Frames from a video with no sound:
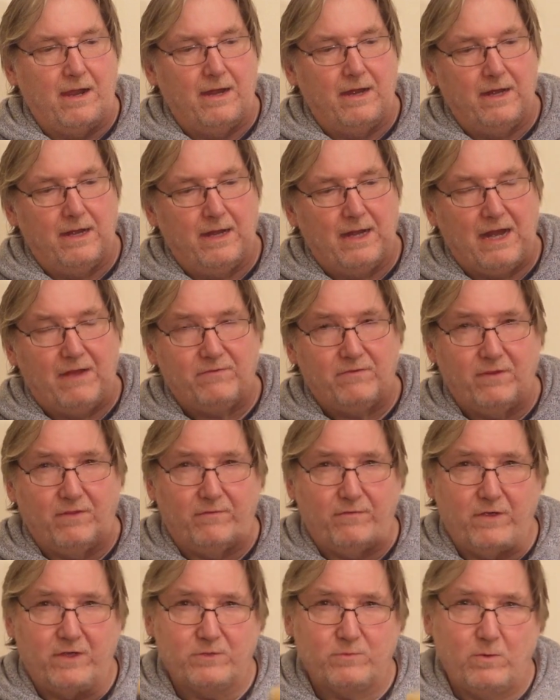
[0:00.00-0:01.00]
after the
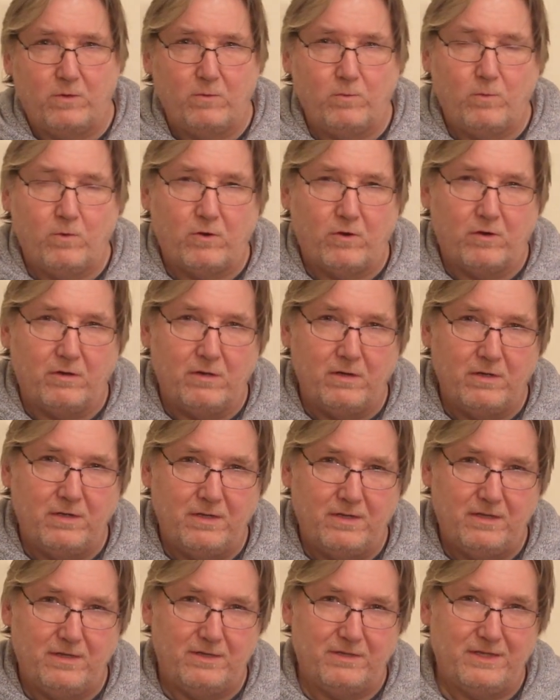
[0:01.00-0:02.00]
First World War,
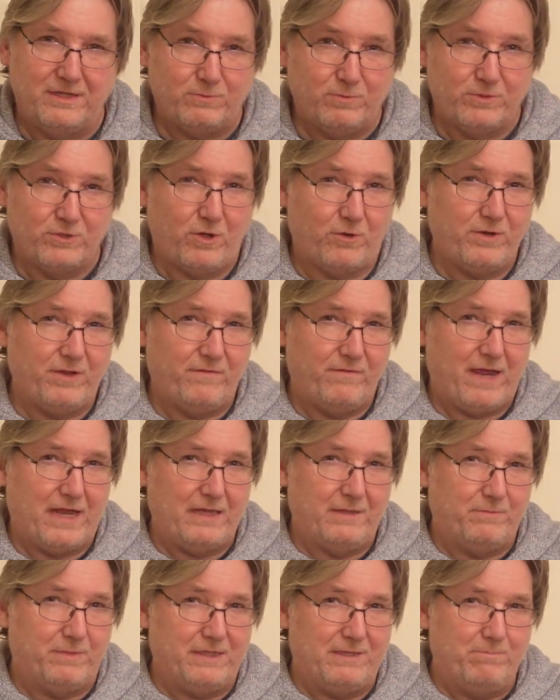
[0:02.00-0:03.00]
this was only
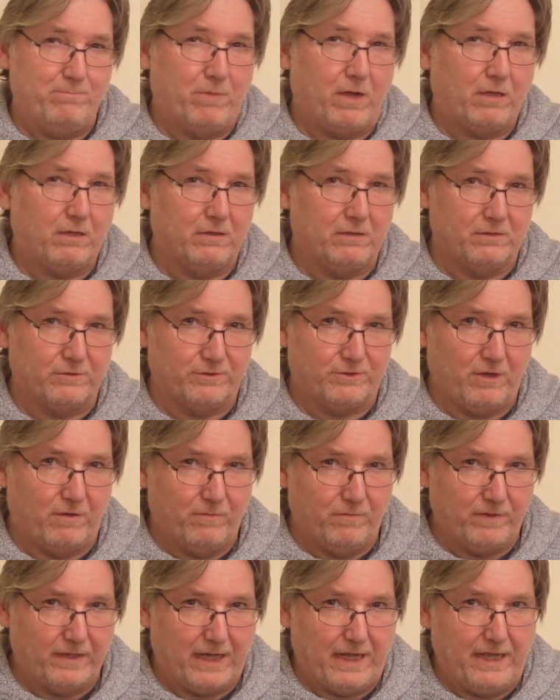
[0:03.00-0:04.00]
available in bottles, don't
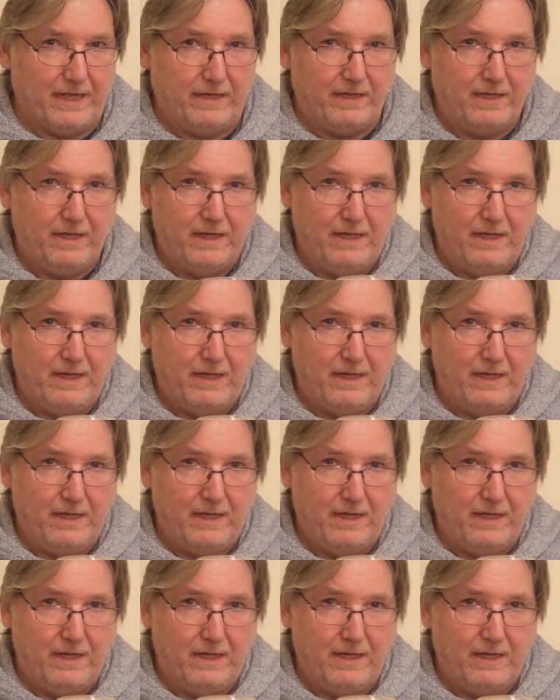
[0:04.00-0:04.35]
forget,